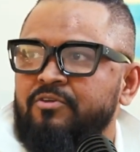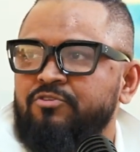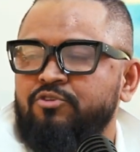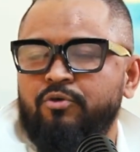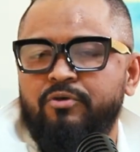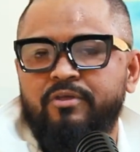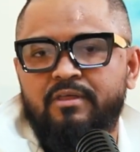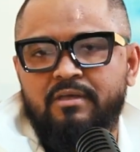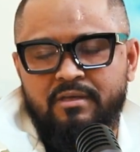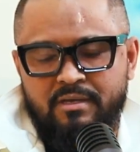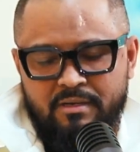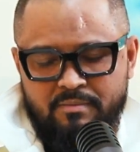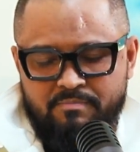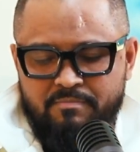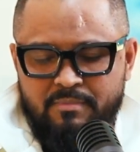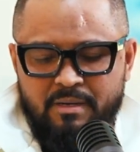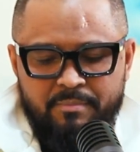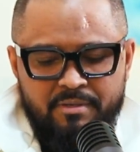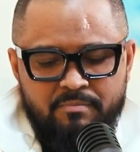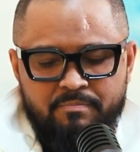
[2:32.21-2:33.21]
So yeah,
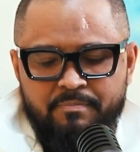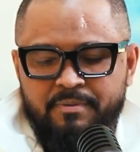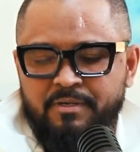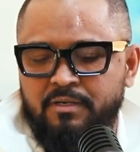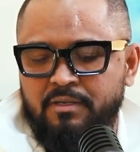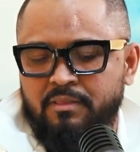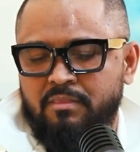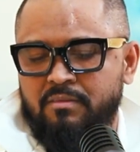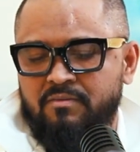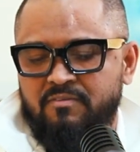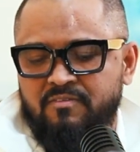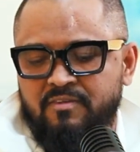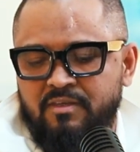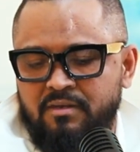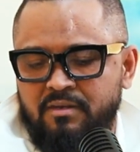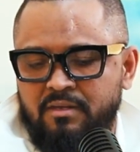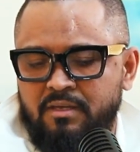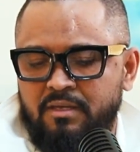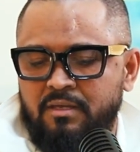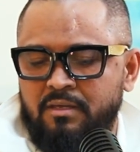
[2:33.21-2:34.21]
I mean Perth,
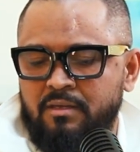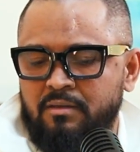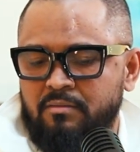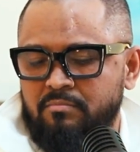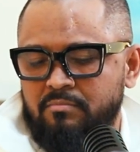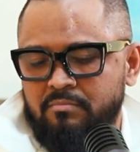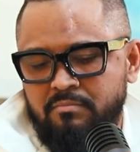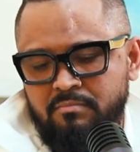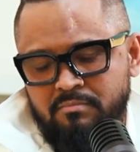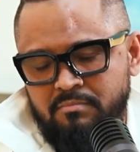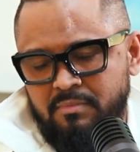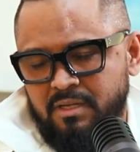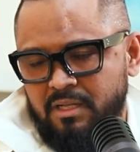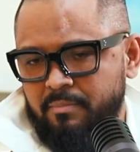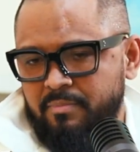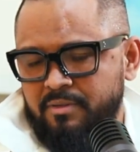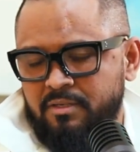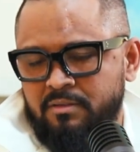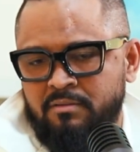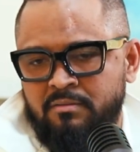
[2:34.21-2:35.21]
Sydney,
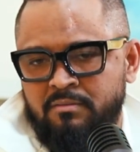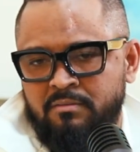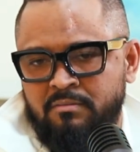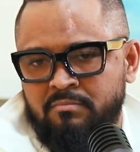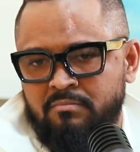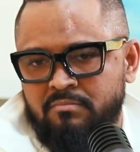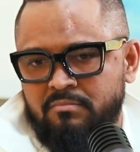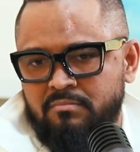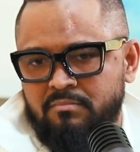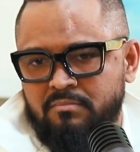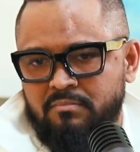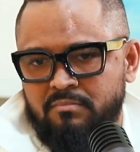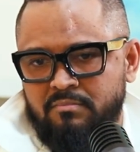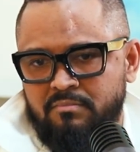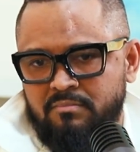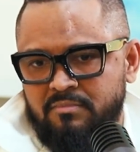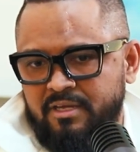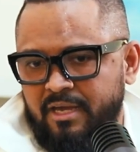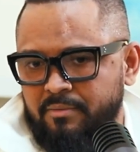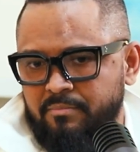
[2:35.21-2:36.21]
Melbourne,
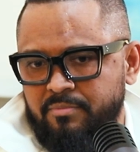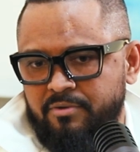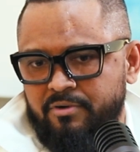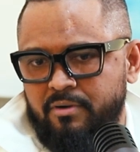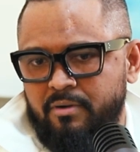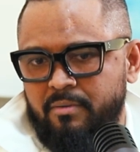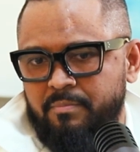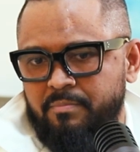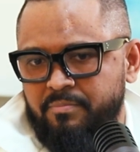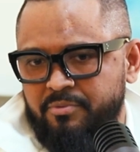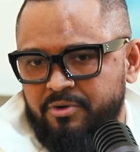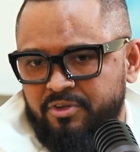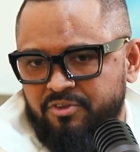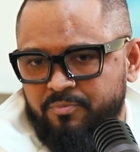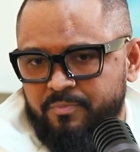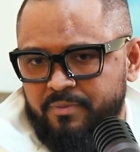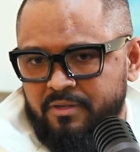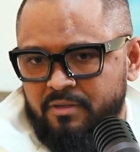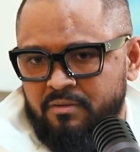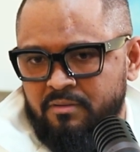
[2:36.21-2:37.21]
Canberra,
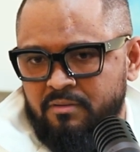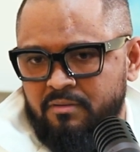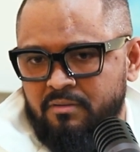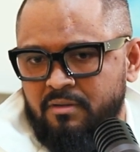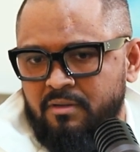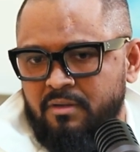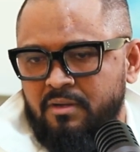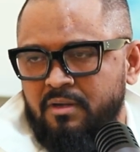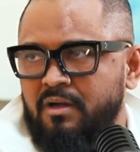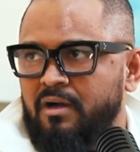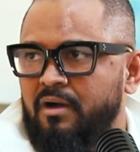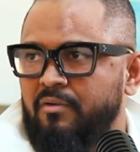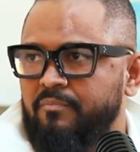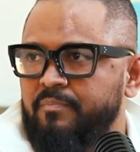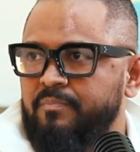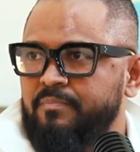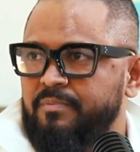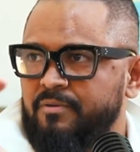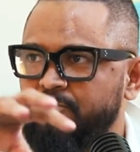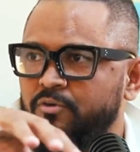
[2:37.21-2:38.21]
Brisbane. I
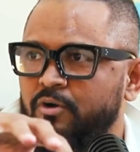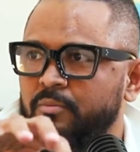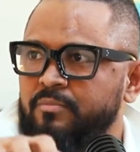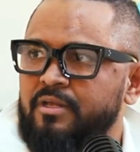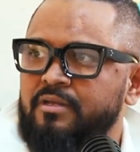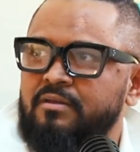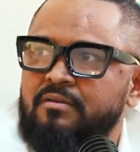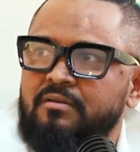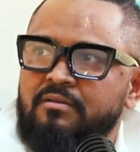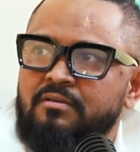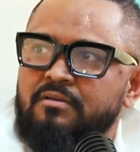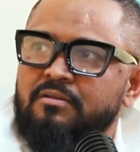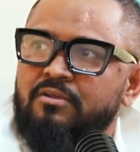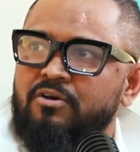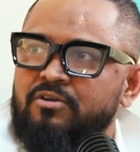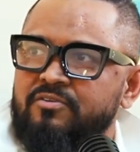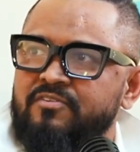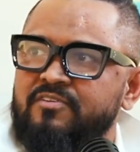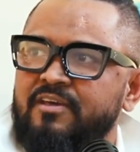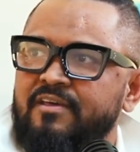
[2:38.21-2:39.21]
performed at a lot
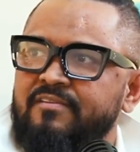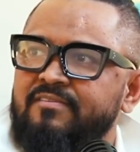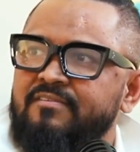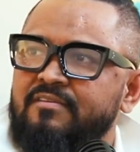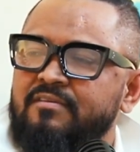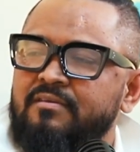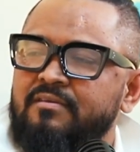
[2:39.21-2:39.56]
of states.